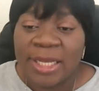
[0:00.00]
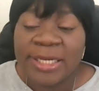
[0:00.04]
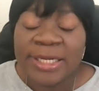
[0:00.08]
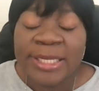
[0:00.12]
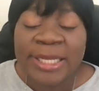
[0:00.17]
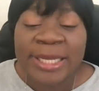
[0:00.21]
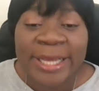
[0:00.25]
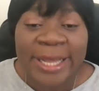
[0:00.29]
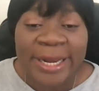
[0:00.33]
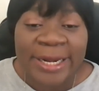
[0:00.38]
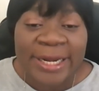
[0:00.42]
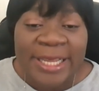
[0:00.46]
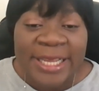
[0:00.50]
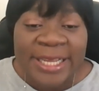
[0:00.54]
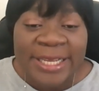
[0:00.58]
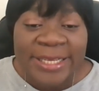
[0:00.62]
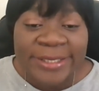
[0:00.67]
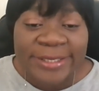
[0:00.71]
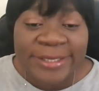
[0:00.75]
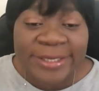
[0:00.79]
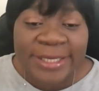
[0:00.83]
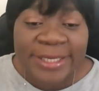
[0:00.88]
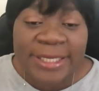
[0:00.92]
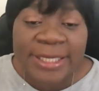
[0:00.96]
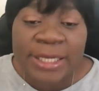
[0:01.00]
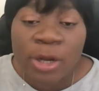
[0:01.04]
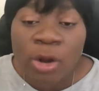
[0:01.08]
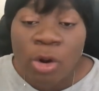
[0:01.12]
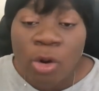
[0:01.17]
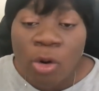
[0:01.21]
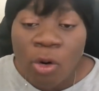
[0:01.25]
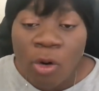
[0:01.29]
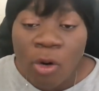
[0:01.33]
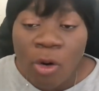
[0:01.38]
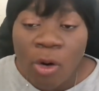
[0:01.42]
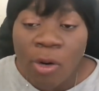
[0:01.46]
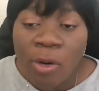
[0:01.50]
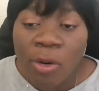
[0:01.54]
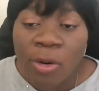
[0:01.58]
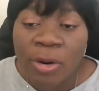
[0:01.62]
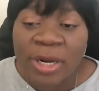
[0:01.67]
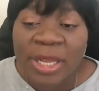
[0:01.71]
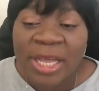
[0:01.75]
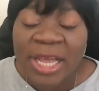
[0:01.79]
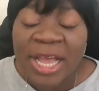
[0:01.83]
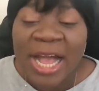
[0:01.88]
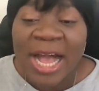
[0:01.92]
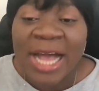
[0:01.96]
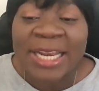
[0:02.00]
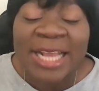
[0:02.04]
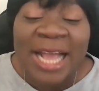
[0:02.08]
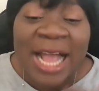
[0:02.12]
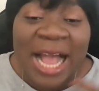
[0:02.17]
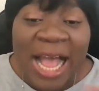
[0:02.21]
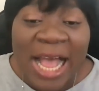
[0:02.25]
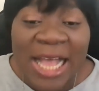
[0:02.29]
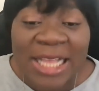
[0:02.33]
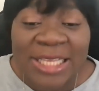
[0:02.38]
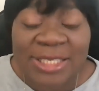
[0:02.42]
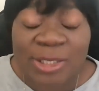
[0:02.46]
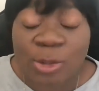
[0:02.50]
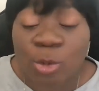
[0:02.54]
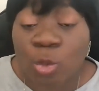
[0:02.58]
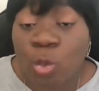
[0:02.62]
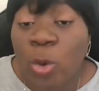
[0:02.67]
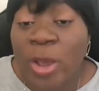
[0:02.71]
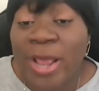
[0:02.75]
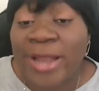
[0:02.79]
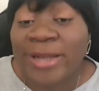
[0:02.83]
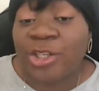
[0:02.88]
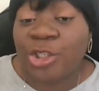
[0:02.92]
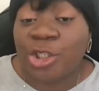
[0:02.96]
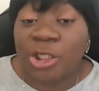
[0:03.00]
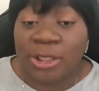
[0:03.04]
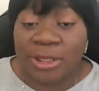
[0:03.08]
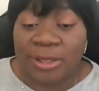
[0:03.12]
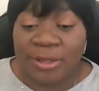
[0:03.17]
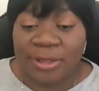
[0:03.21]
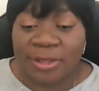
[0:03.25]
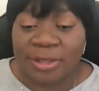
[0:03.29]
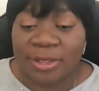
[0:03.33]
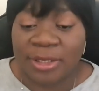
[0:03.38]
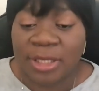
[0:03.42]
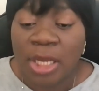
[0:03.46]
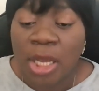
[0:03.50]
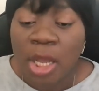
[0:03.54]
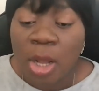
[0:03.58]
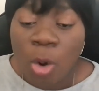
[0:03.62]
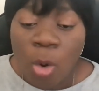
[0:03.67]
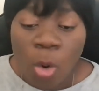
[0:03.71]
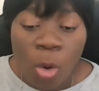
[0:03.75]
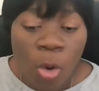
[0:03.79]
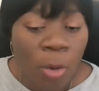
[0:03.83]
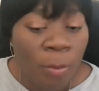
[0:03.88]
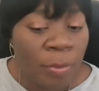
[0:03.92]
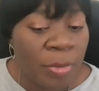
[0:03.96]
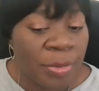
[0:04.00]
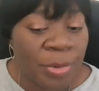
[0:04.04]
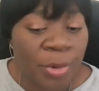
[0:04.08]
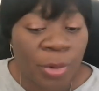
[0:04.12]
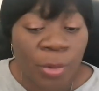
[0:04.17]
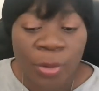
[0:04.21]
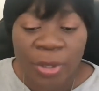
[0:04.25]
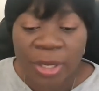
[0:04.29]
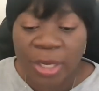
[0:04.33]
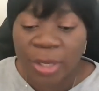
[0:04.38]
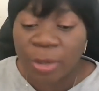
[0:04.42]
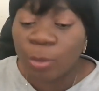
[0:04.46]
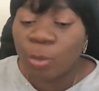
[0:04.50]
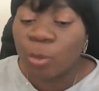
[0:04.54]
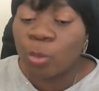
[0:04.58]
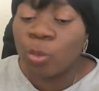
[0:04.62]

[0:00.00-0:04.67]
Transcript: they can easily call and ask questions, or maybe, okay,